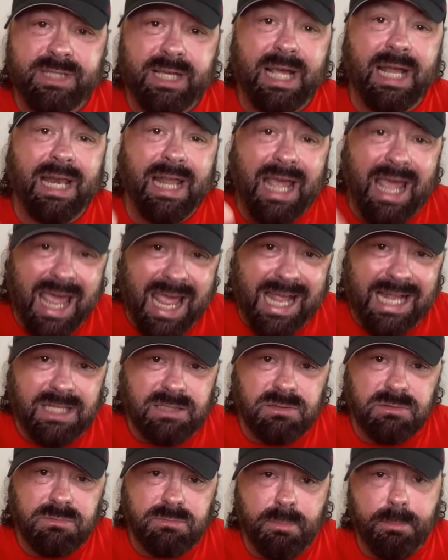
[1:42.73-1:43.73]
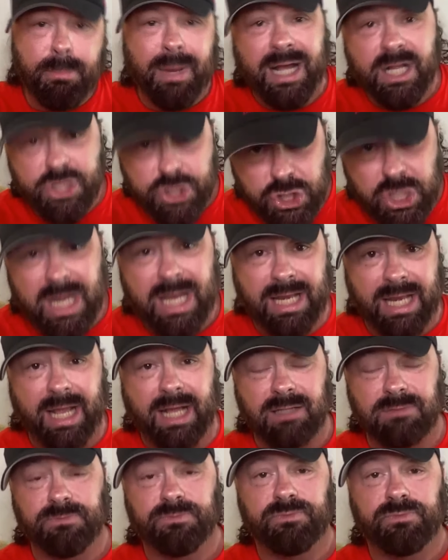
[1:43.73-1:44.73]
get heat by
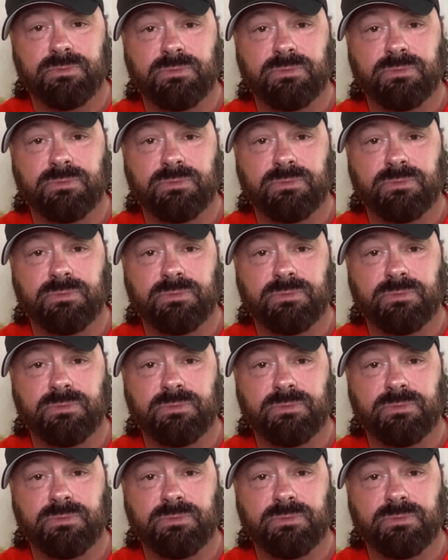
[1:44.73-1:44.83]
cheating,